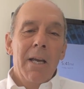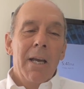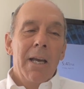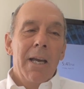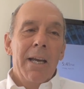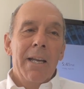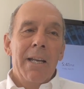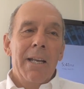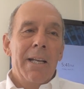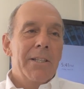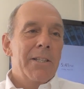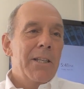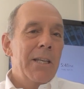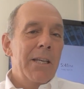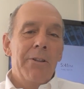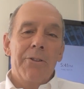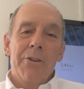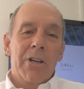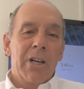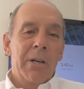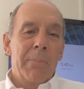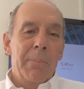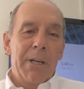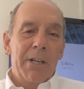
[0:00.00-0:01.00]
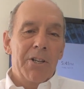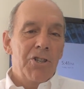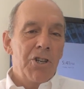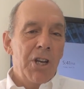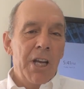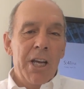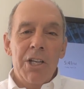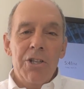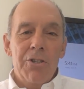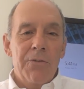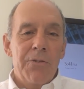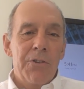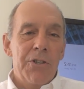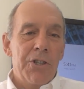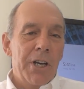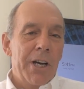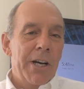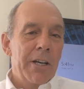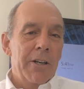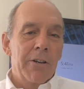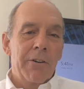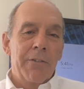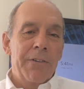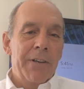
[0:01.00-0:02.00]
And it's either going to be a change of
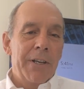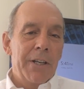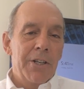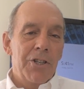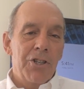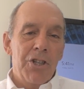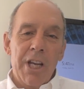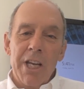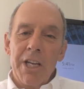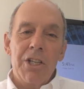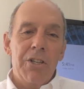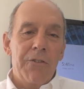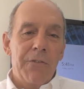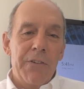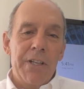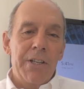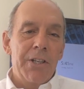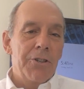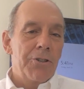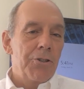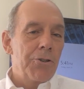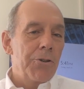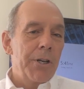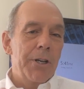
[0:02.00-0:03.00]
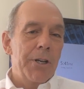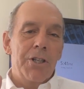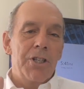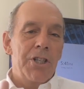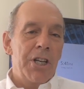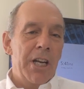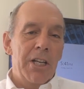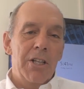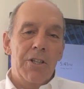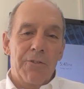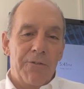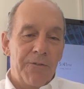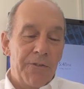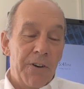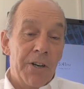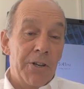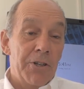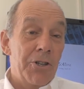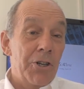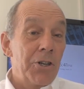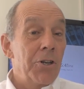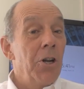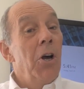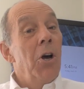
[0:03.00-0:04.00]
geography, a change of industry, a change of
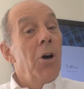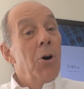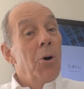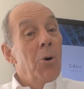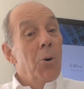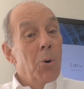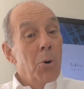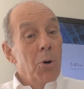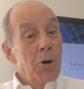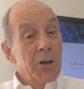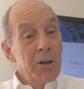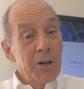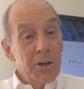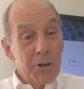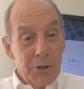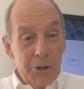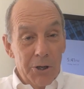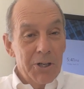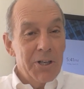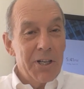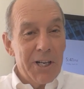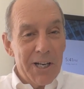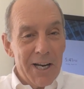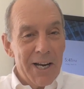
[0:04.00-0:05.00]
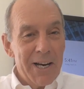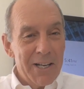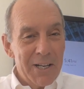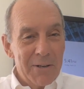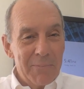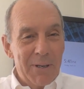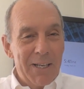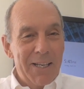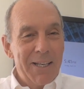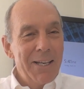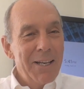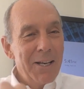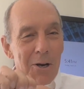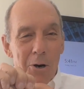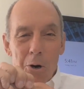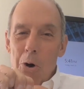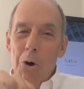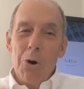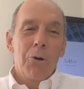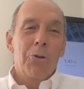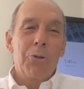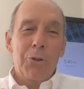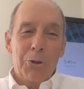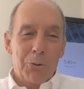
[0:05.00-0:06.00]
function, or in a good economy,
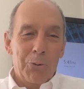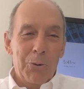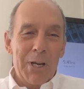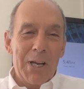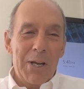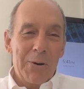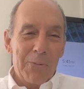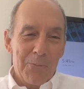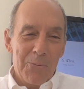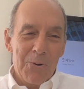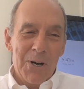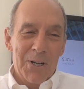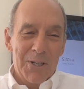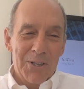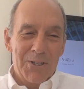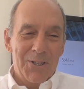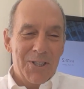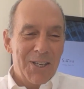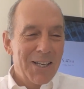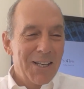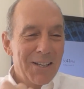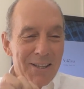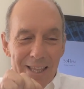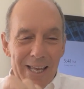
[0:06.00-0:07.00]
all 3 at once.